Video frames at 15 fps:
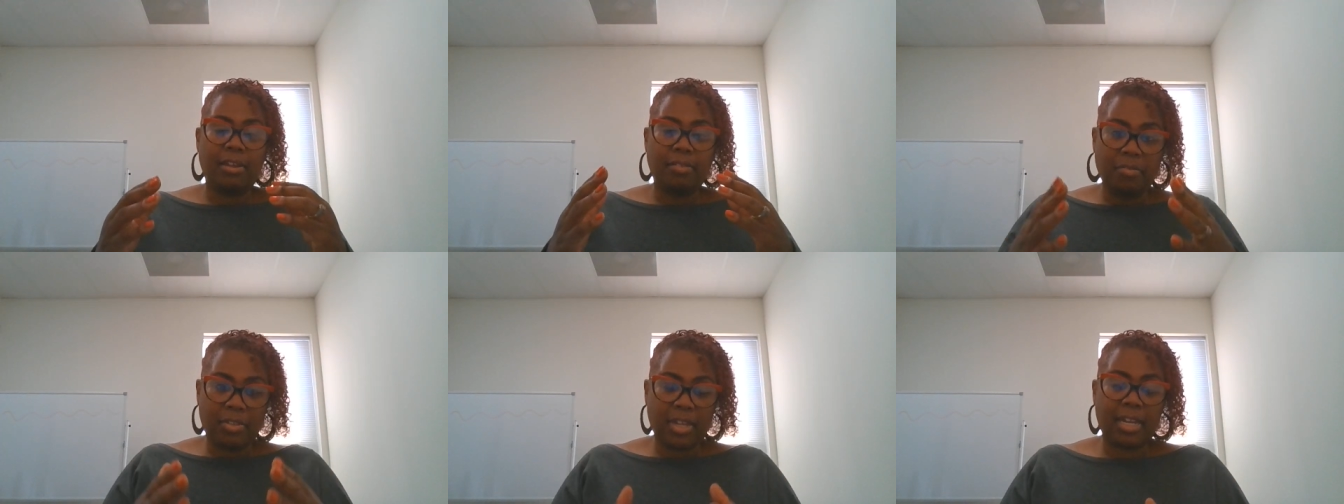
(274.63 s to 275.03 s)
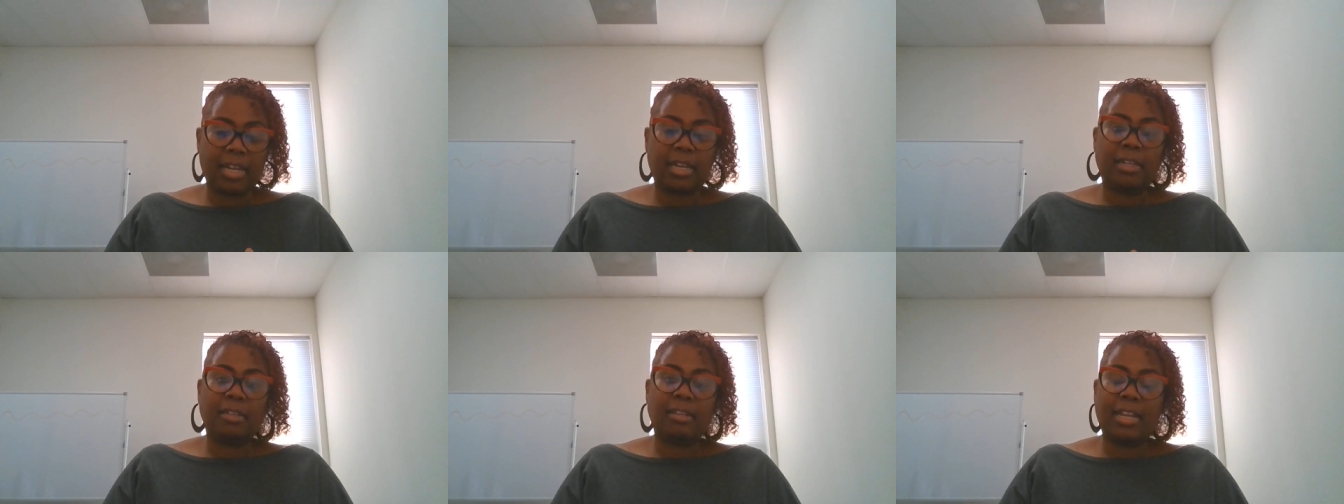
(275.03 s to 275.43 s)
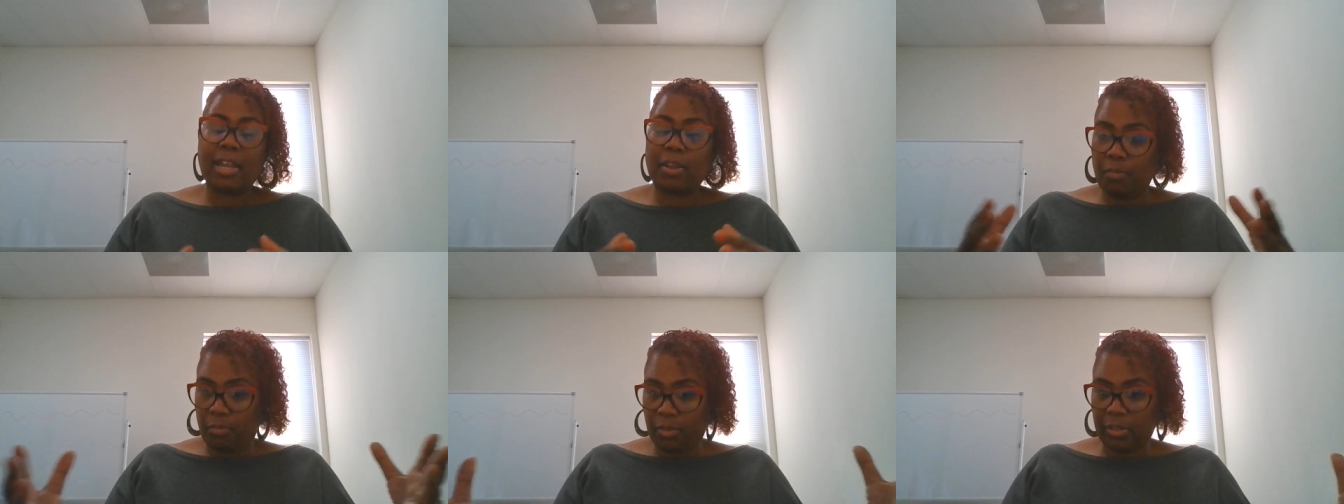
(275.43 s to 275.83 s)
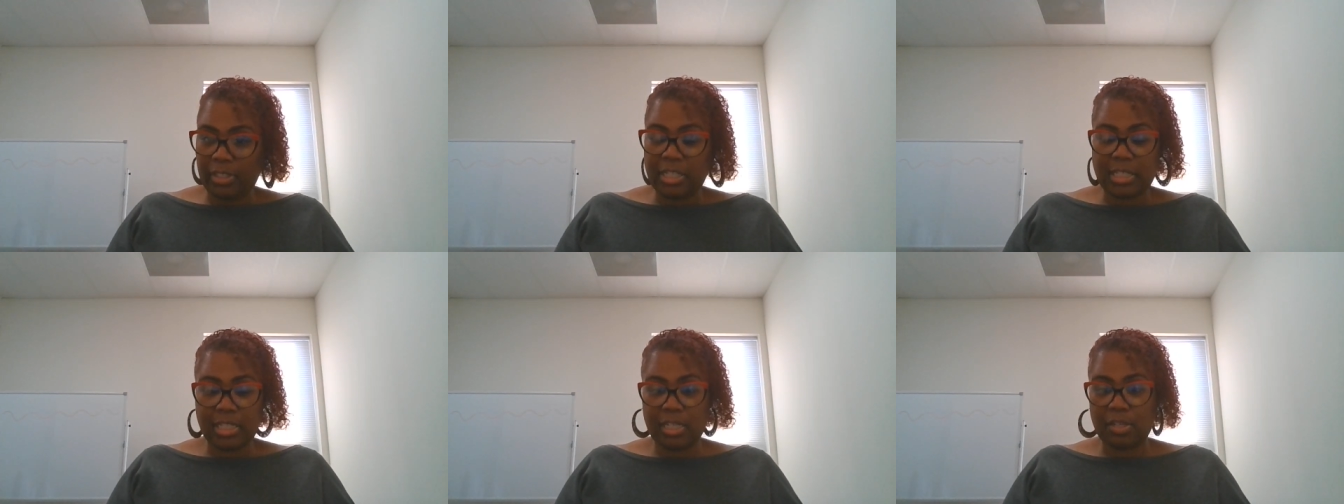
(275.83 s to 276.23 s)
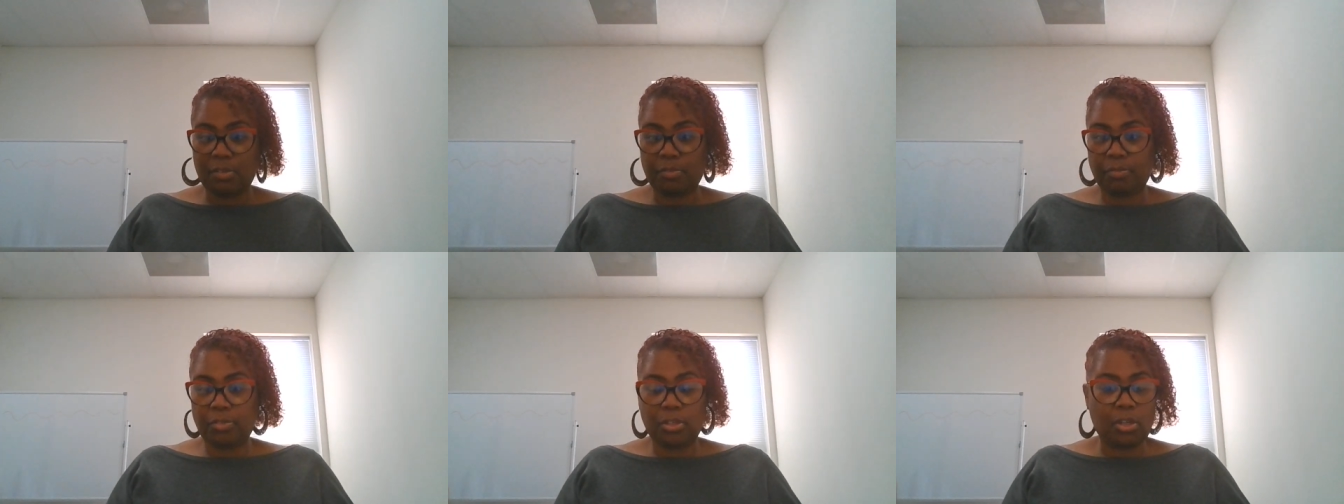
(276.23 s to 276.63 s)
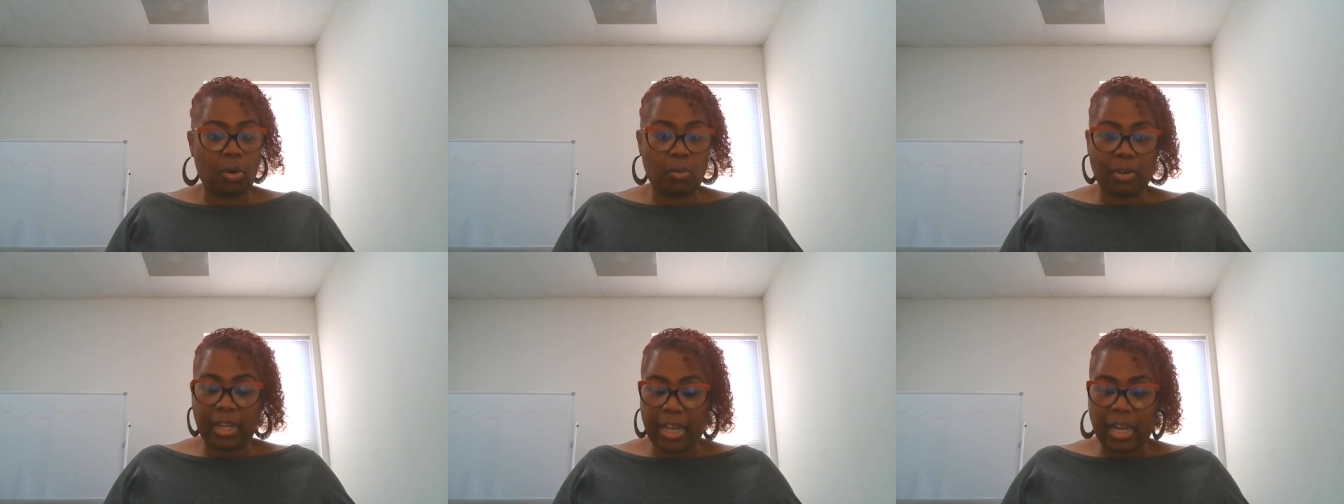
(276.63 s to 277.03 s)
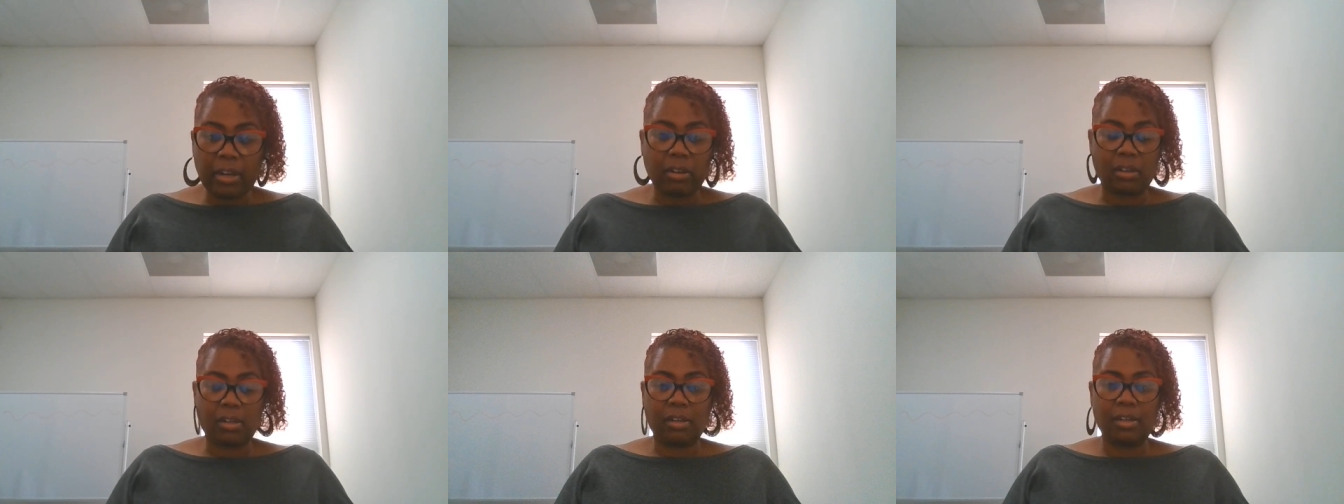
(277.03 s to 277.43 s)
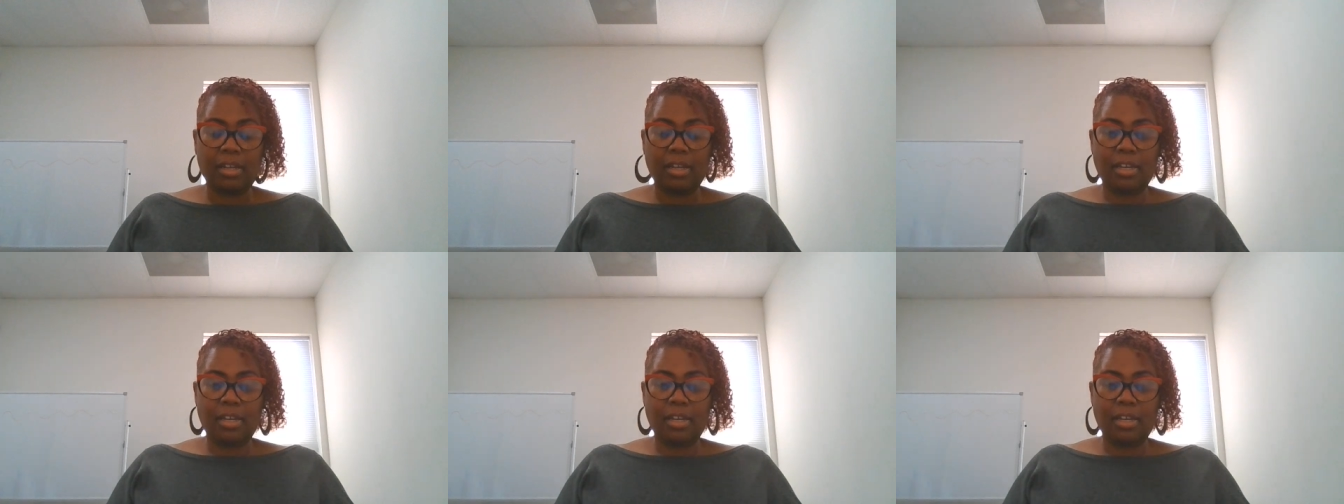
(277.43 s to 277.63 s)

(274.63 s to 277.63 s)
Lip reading: then they feel as if you don't care.